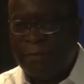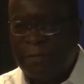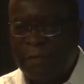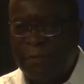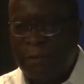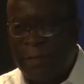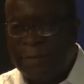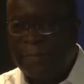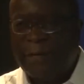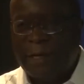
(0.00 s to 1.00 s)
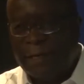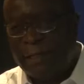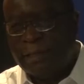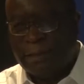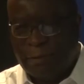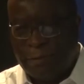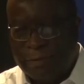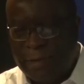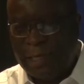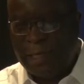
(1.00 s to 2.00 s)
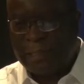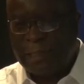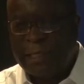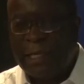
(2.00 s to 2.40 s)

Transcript: If ever there was a fire, it could be a fire hazard.